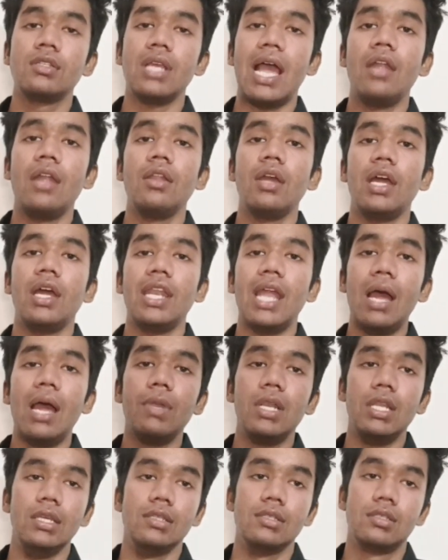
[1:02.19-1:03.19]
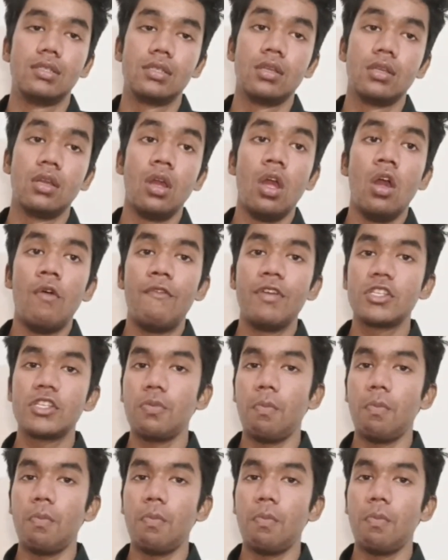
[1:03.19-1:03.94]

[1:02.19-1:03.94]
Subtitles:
and anomalies, which